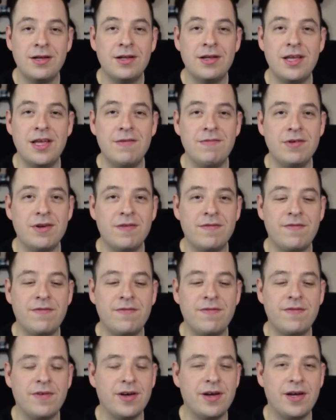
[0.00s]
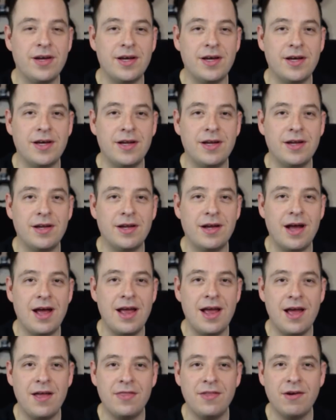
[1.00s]
Even if I
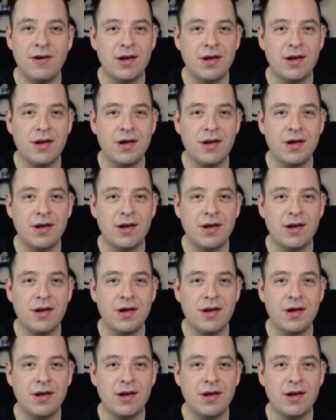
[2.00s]
had their